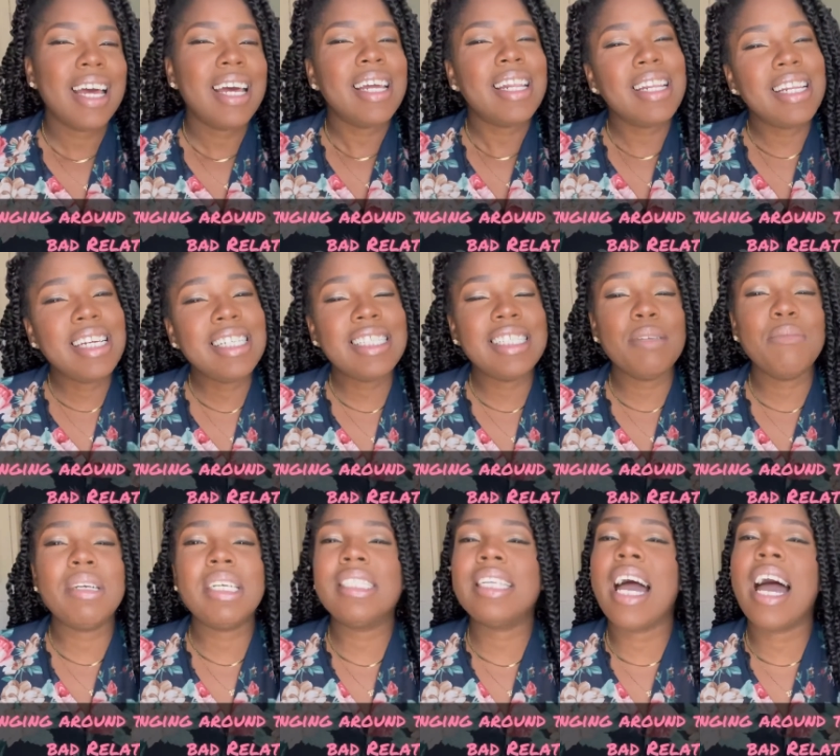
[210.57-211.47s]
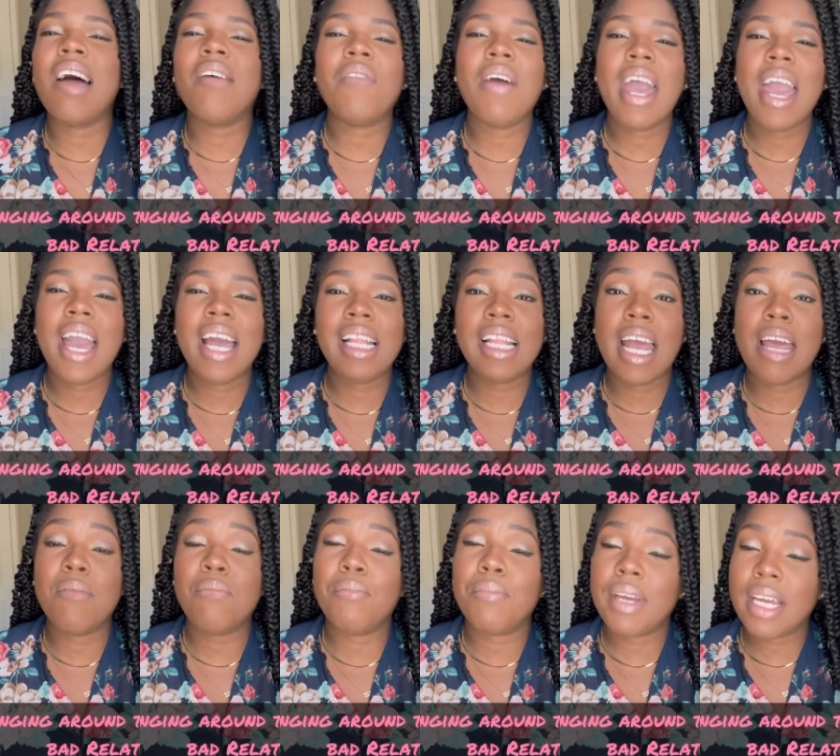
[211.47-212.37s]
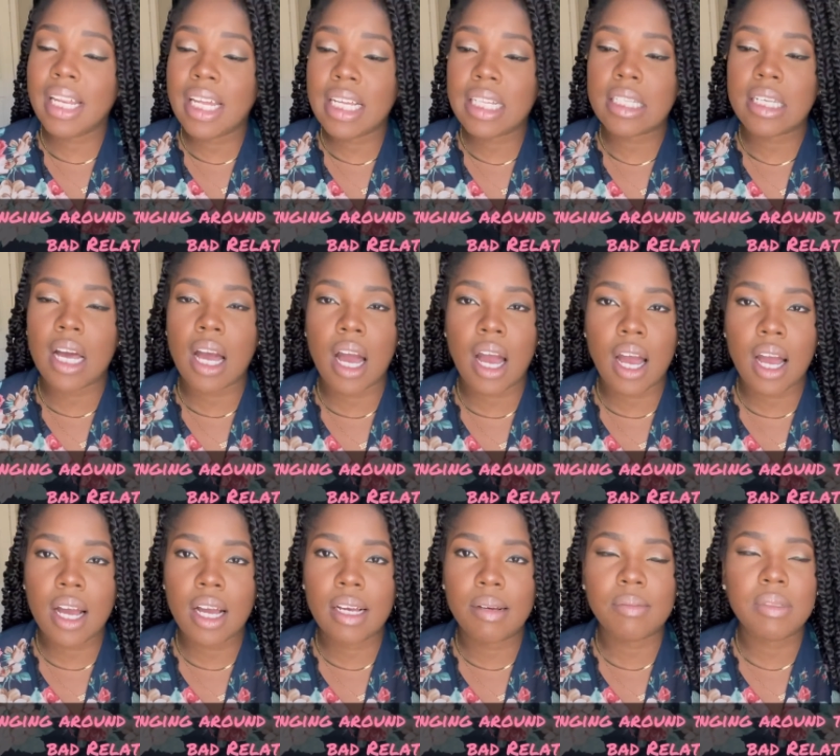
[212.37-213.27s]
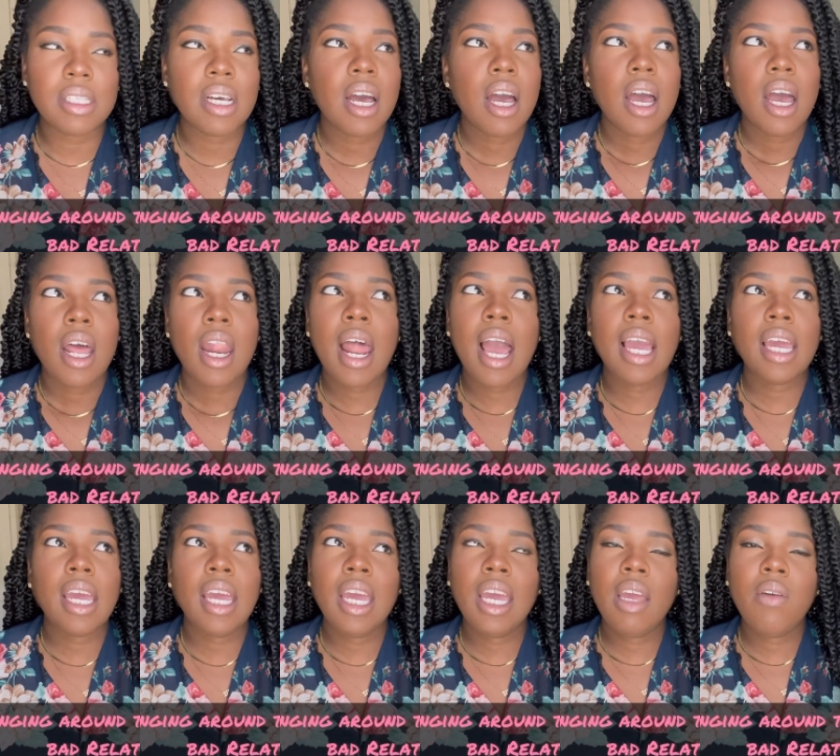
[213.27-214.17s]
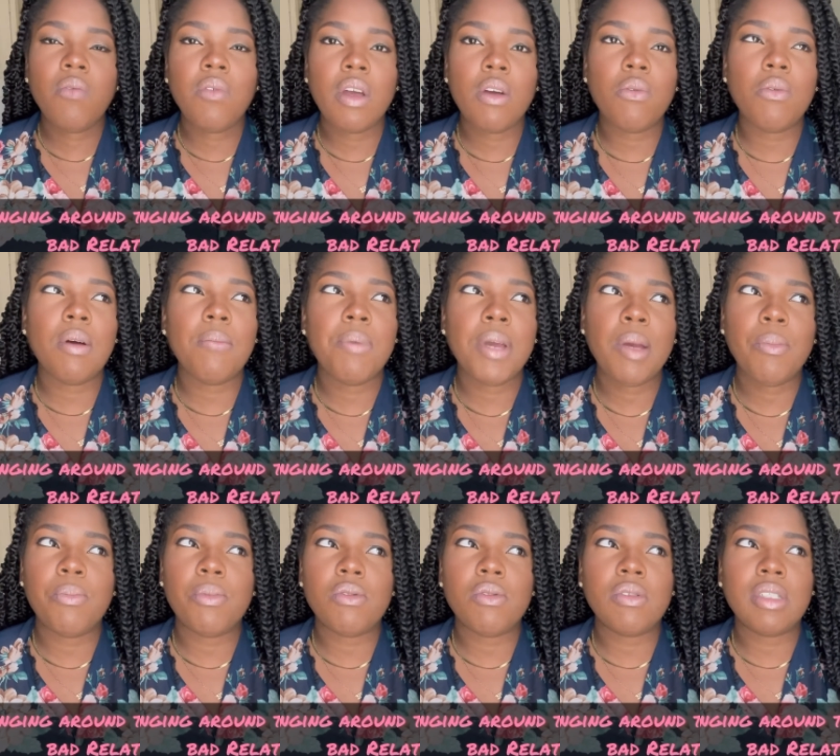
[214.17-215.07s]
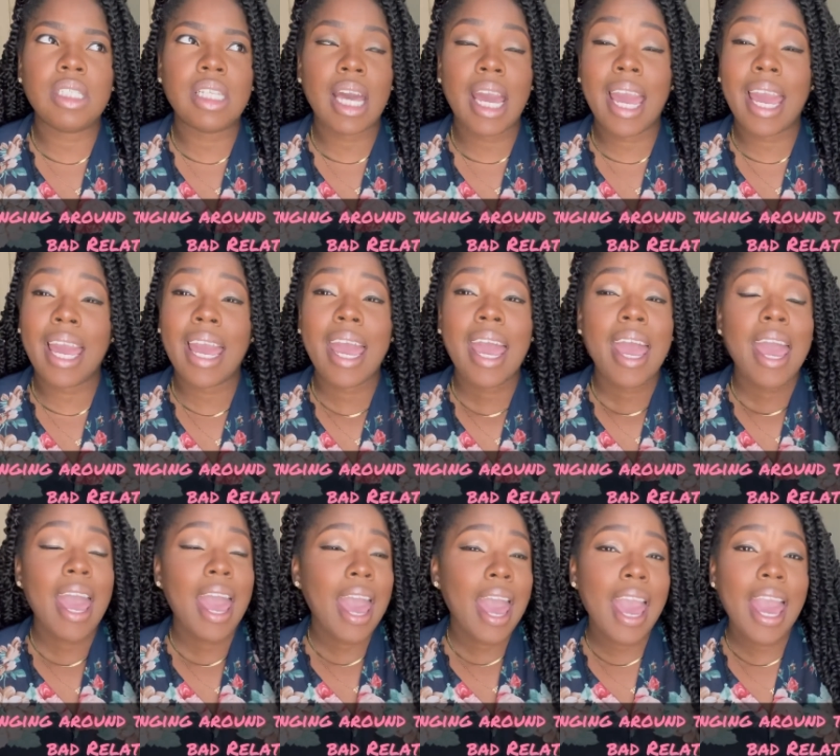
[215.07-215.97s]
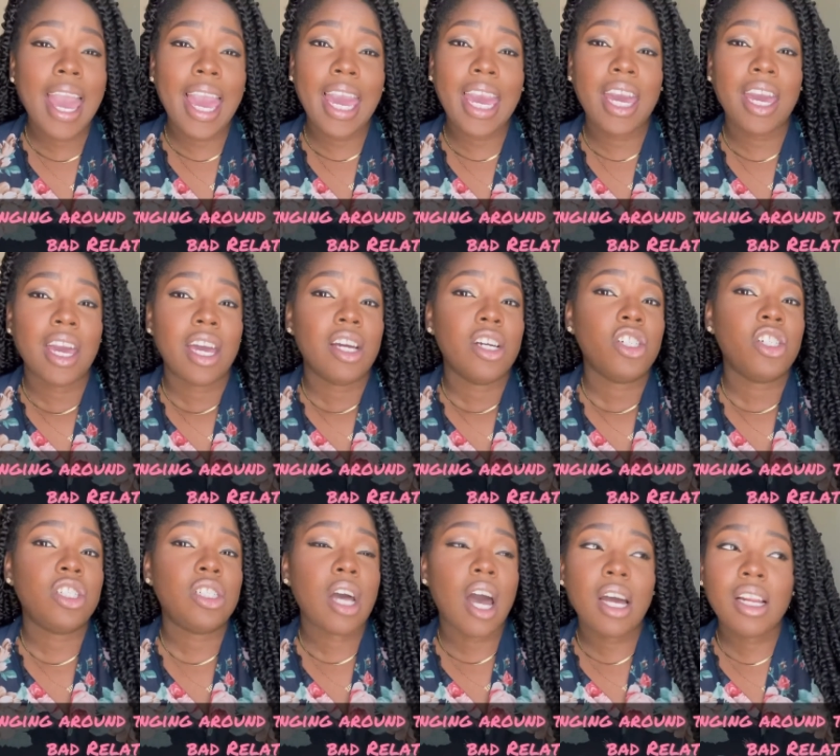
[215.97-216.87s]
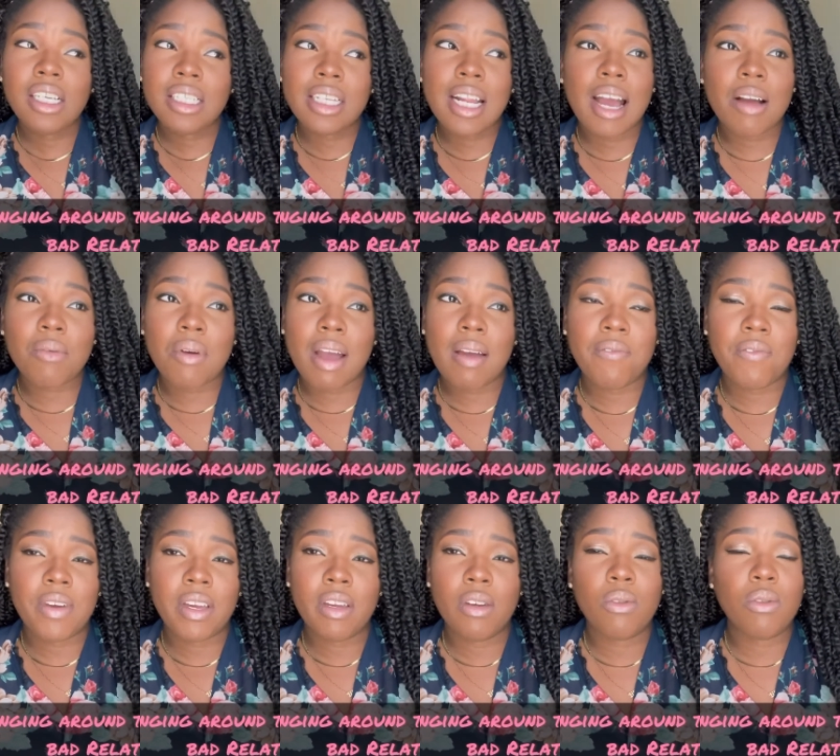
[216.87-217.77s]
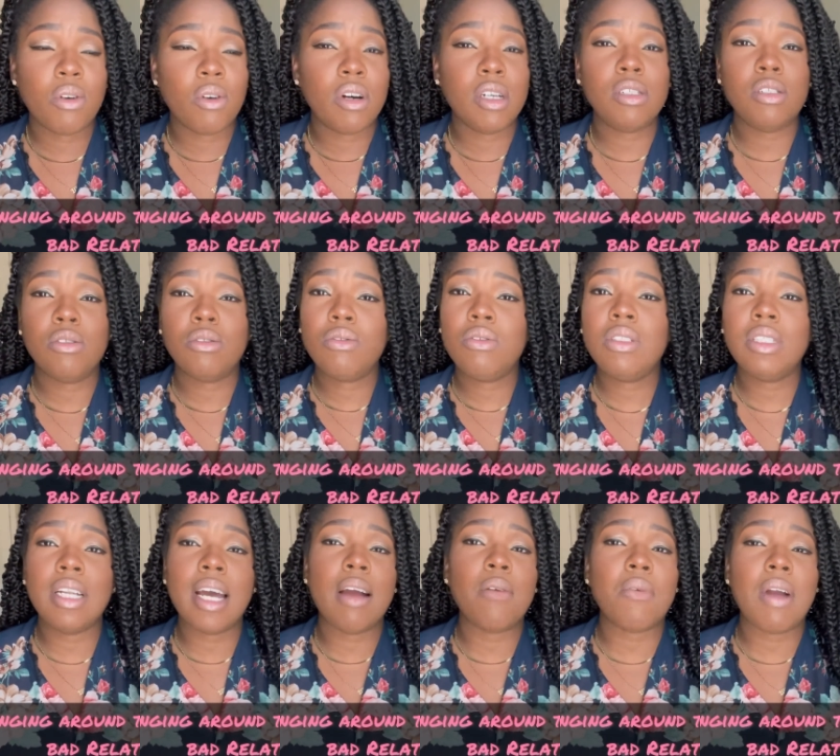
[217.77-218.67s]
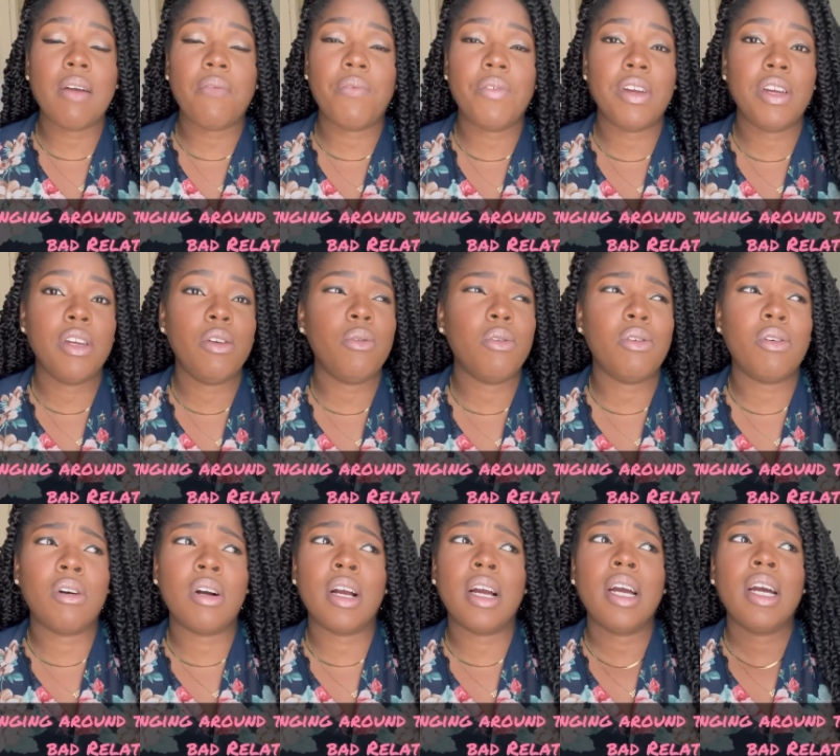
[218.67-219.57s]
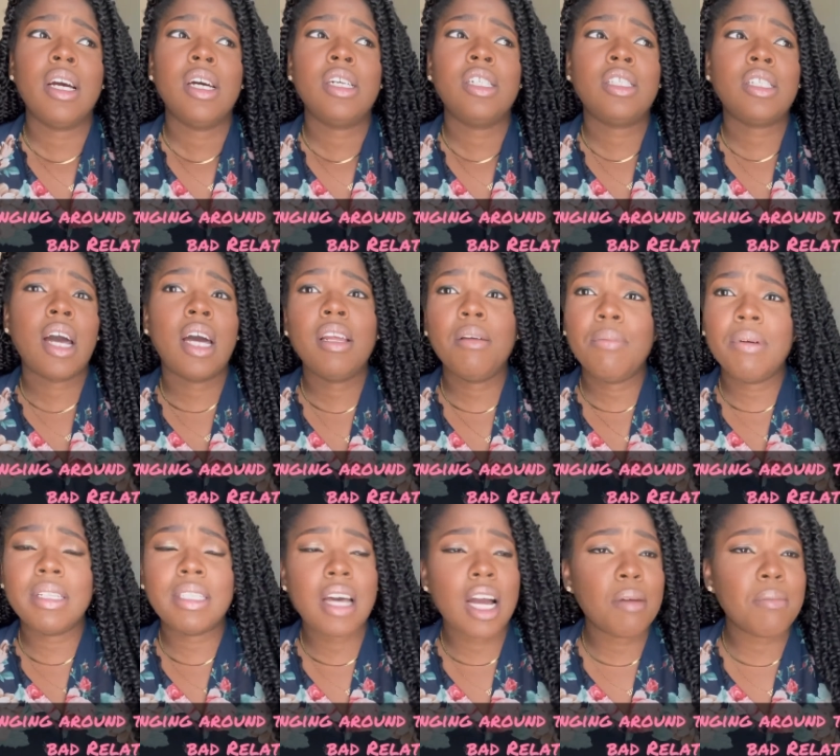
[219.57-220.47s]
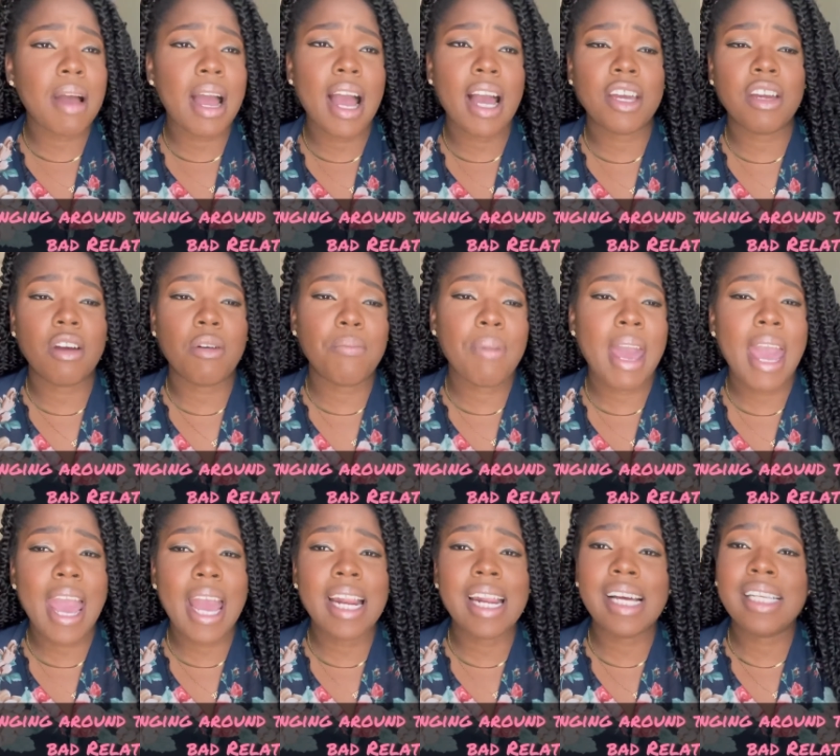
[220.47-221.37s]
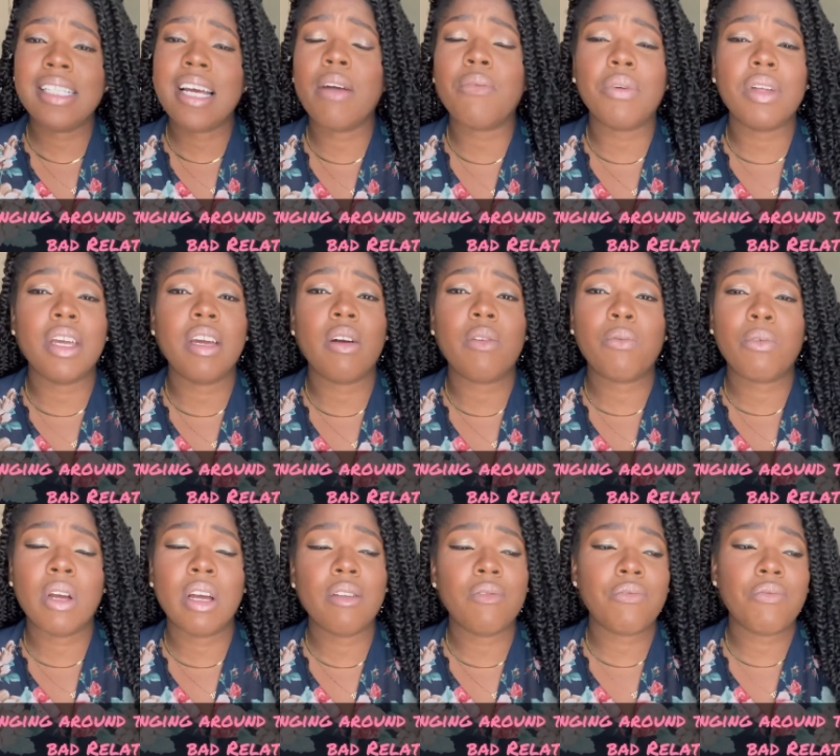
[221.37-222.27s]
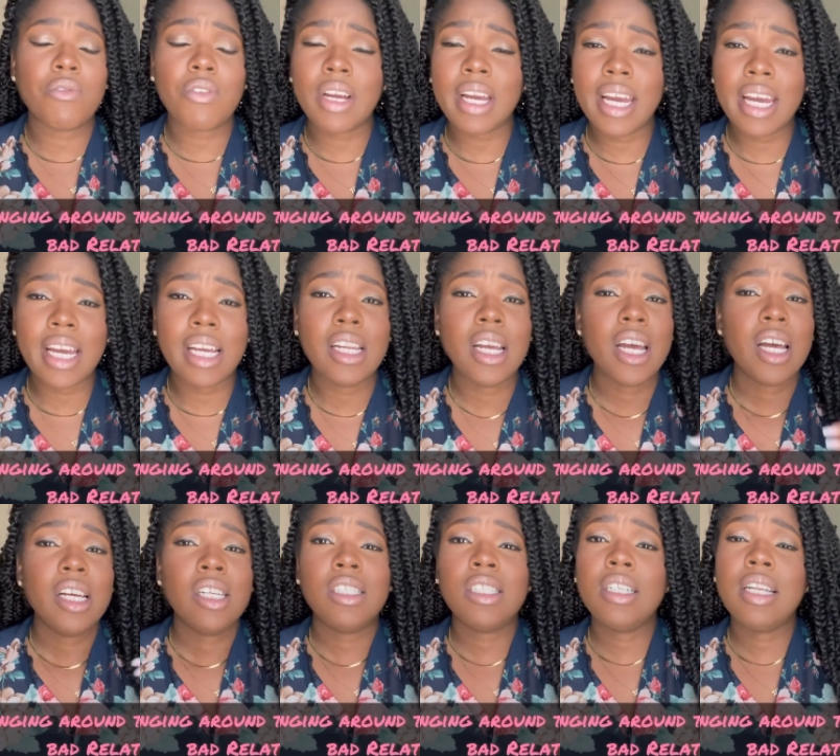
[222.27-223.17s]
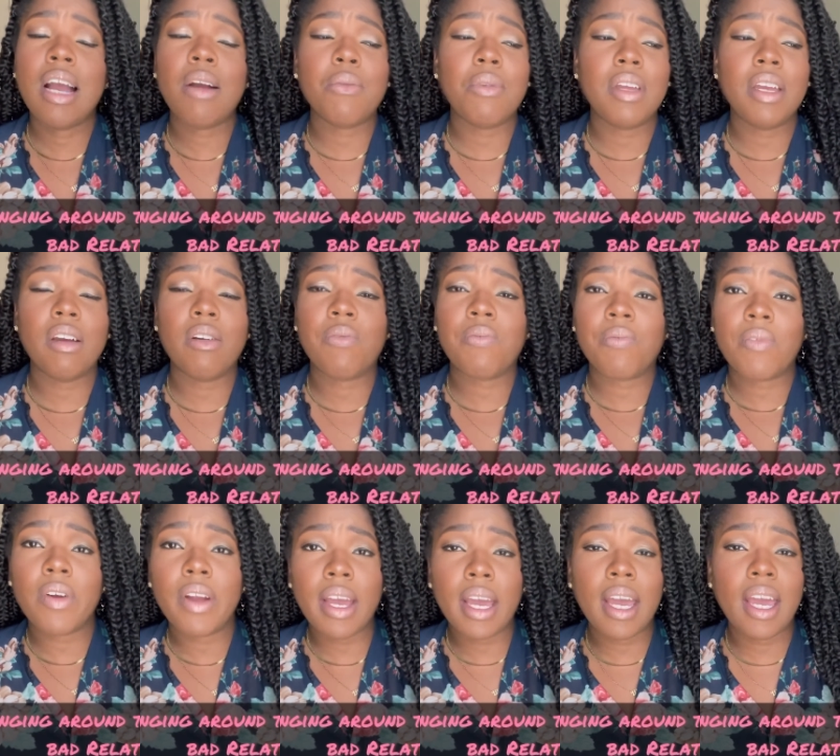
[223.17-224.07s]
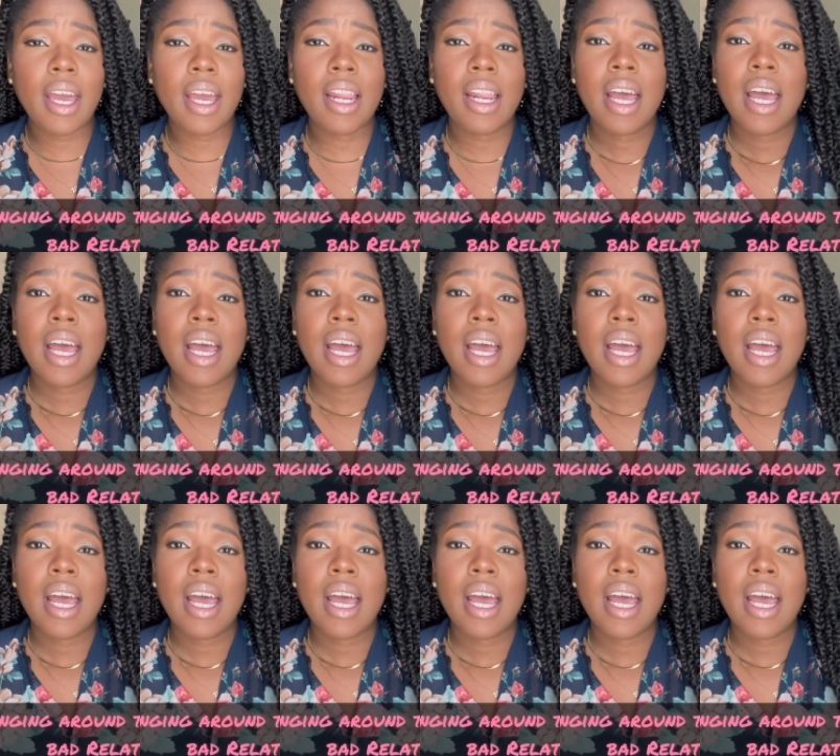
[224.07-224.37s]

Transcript: listen because I've had that many times. Like even when people say, "Hey, Shotty's not right for you," or "Dude's not right for you," or "Shotty been talking behind your back. That's not really your good friend. She's not really your friend.